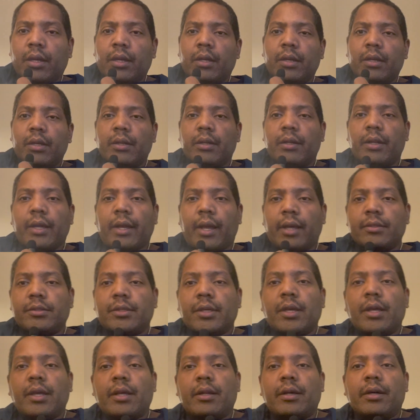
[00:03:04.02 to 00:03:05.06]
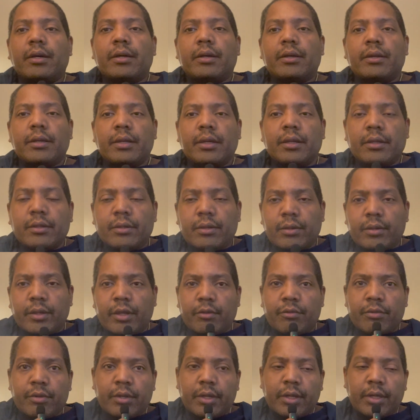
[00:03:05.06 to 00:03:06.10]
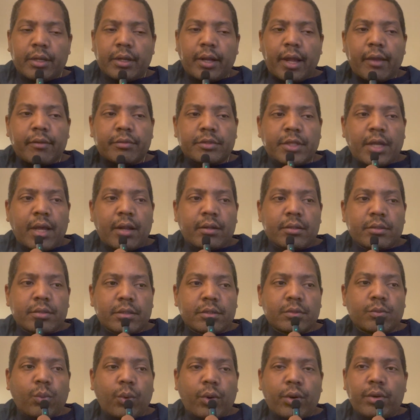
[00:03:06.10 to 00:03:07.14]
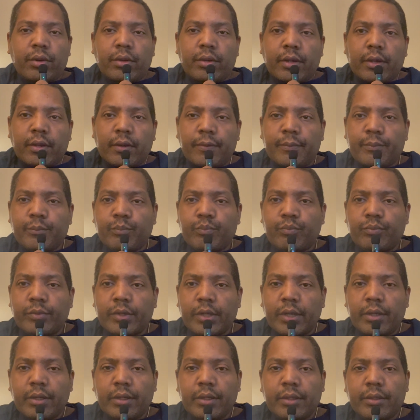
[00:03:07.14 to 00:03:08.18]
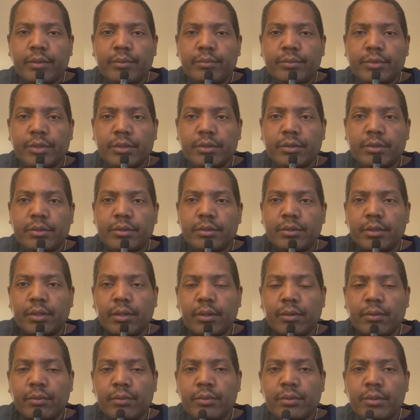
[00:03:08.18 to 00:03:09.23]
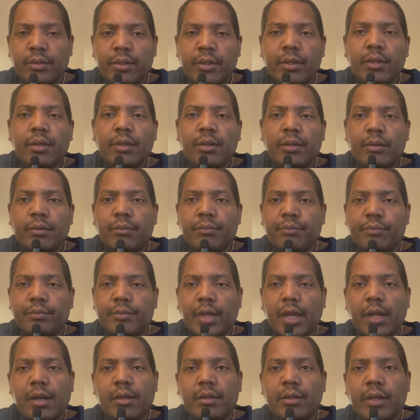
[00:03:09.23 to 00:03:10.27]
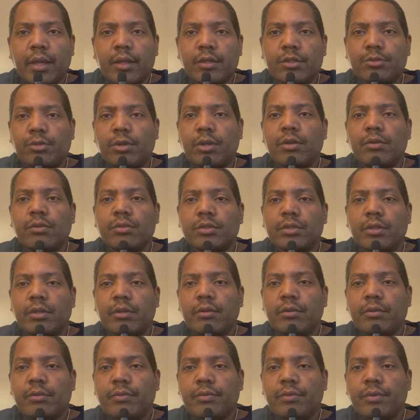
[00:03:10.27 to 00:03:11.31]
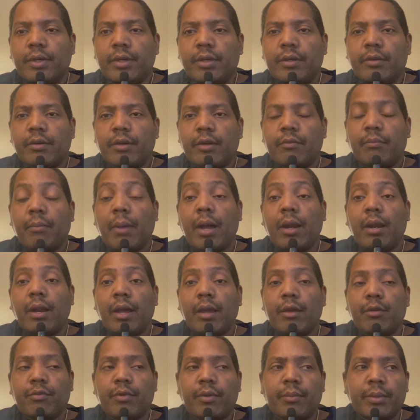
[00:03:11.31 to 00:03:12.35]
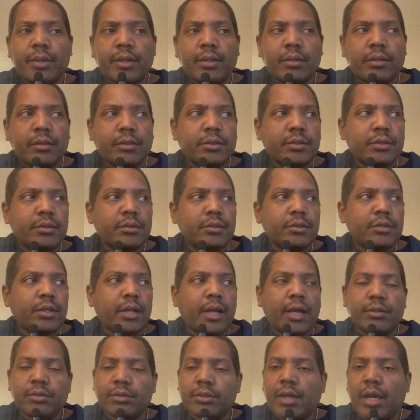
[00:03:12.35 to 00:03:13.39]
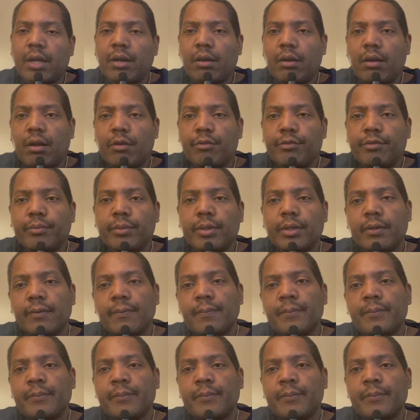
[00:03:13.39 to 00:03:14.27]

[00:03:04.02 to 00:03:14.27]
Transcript: And like I said, given life challenges, work, just day to day struggles of my life. I mean, this class was kind of hard for me.